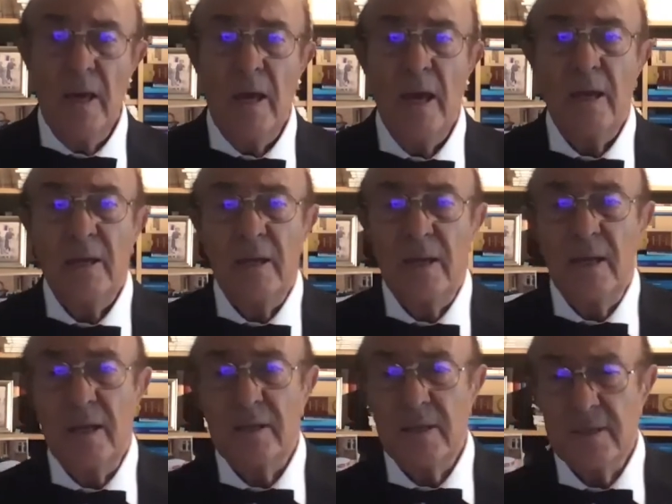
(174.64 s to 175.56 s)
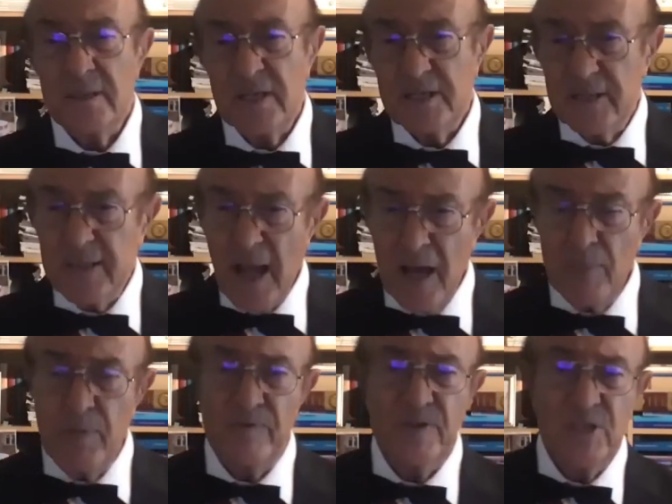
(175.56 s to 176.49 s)
And uh, the, this
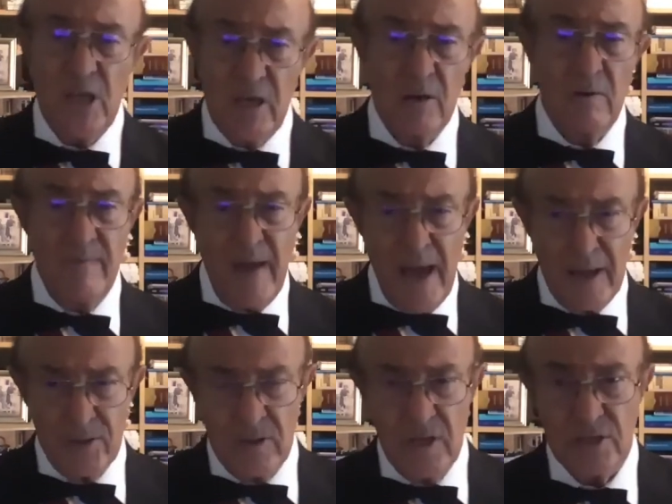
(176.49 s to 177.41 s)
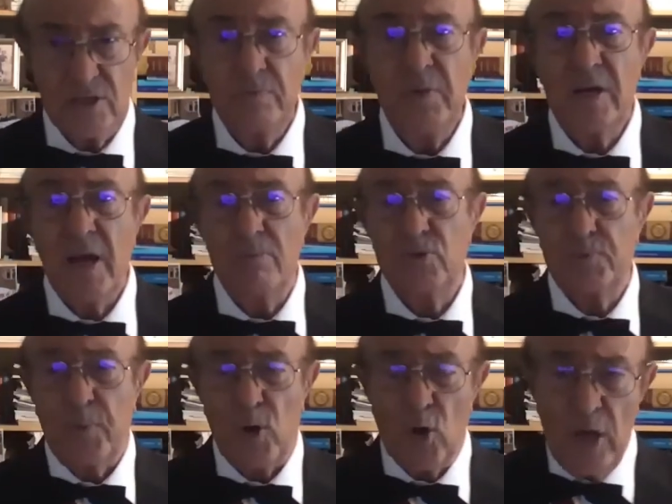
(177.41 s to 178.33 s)
type of single valuedness becomes
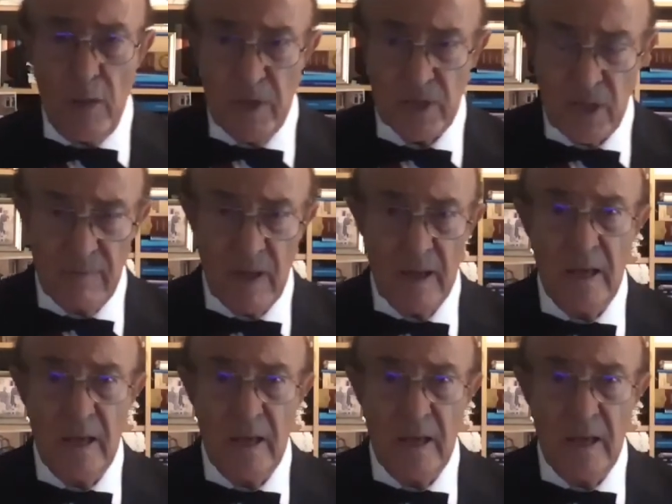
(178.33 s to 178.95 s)
prohibitive